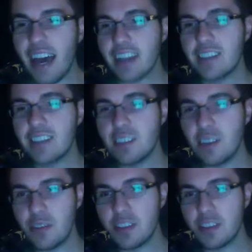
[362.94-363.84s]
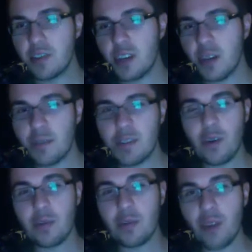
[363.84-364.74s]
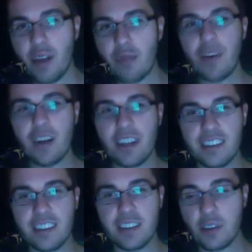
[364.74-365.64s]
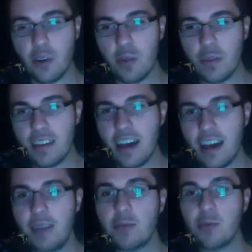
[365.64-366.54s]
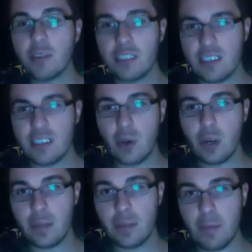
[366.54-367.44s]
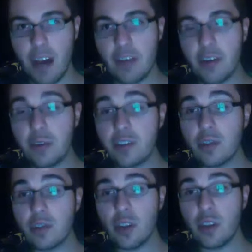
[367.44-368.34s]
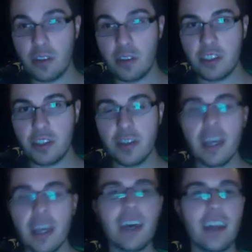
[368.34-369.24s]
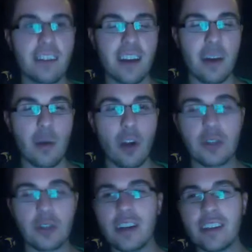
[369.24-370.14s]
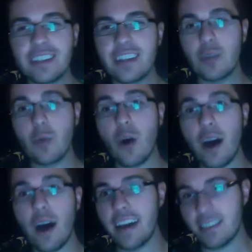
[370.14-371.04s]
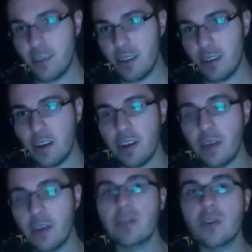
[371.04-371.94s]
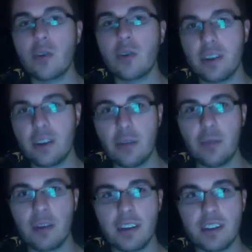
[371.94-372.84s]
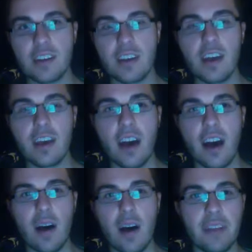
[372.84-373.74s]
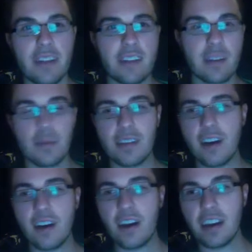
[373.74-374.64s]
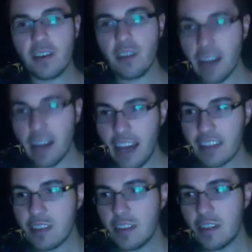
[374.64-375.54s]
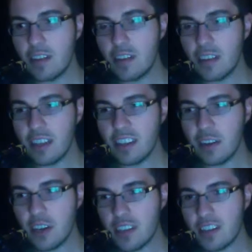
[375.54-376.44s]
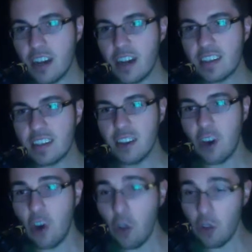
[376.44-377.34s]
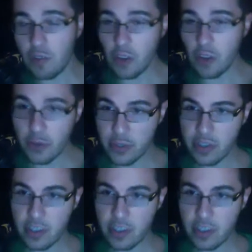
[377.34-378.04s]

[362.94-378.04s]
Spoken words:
because the physical therapist told me right up front. He said there's going to be times where this is going to bother you and it's going to hurt you. And he's like, I want you to understand why it's going to hurt you. It's going to hurt you because it's going to be tugging right at the iliocostalis and all of those